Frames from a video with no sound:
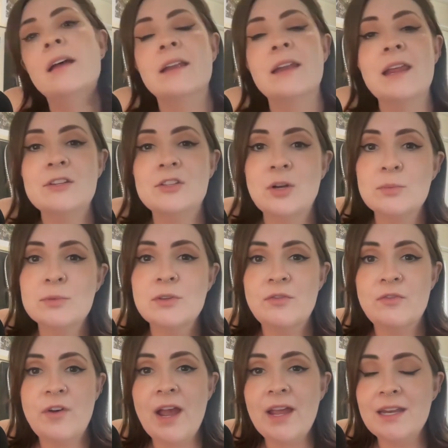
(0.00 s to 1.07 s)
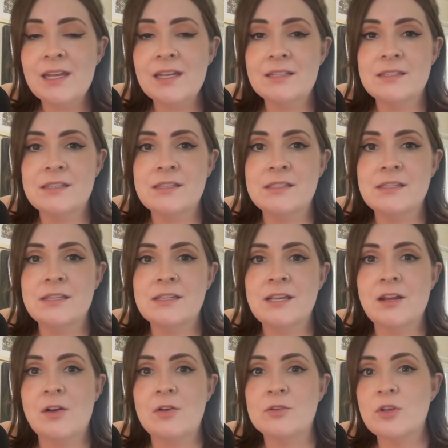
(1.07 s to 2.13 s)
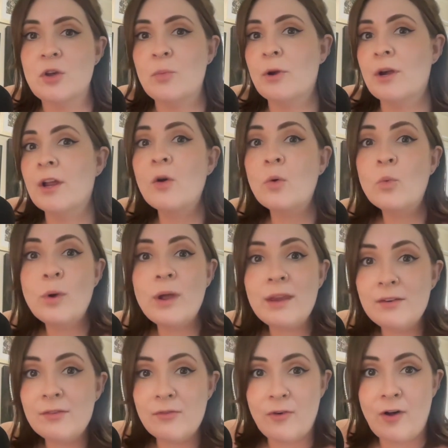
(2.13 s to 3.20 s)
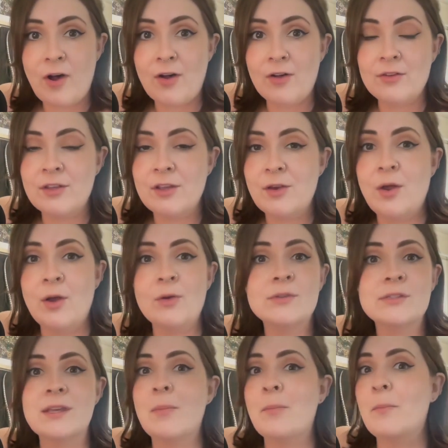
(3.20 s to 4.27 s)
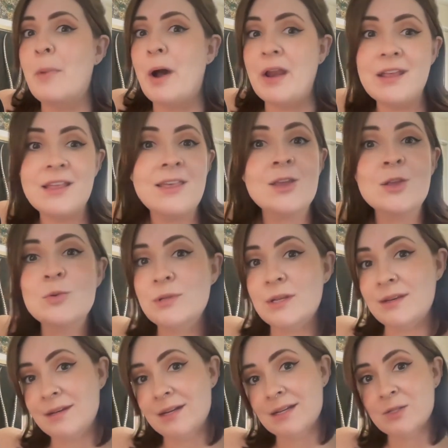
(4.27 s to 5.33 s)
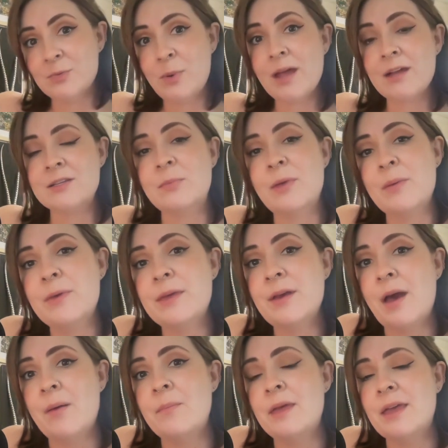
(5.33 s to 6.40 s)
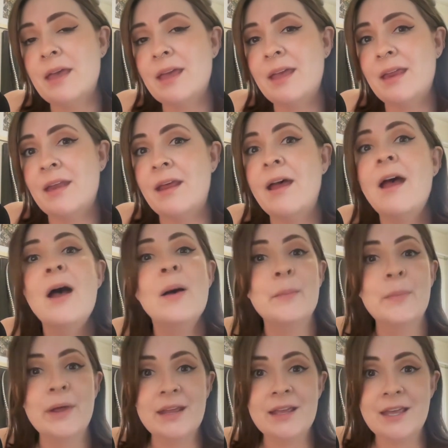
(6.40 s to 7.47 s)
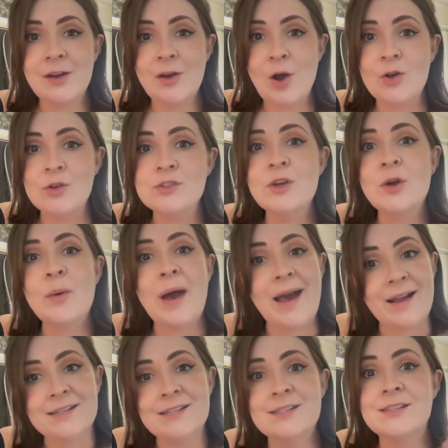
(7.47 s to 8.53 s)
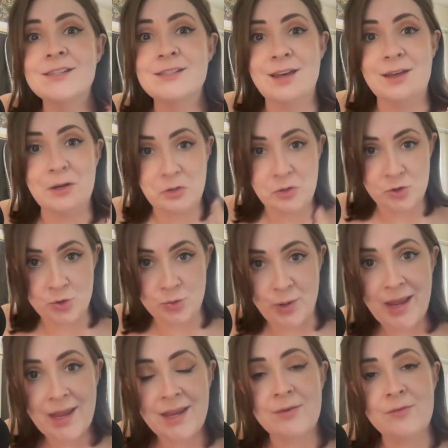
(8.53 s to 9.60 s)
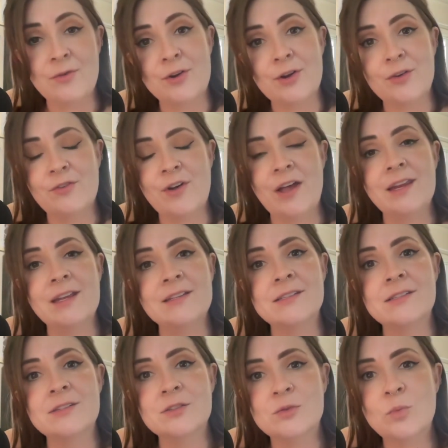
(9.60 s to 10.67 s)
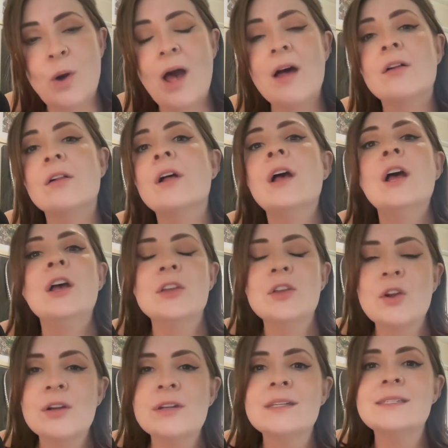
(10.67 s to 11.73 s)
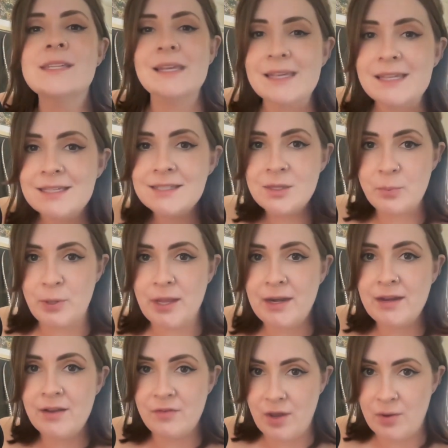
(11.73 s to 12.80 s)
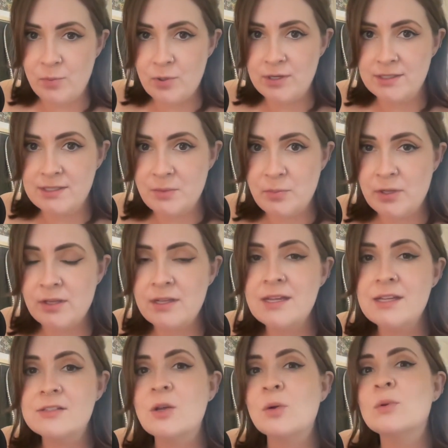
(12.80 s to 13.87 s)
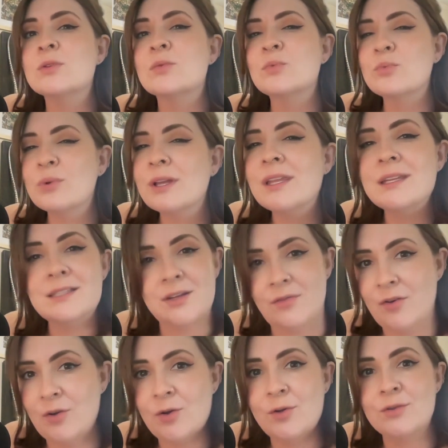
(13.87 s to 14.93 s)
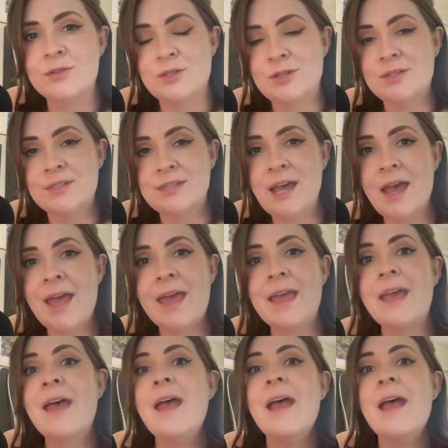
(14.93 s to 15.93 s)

In terms of finances, this can also bring a windfall, some money that you didn't expect may be coming in, but it can also act as a sudden drain for your finances as well. Uranus is the planet of unpredictability, so it's really difficult to say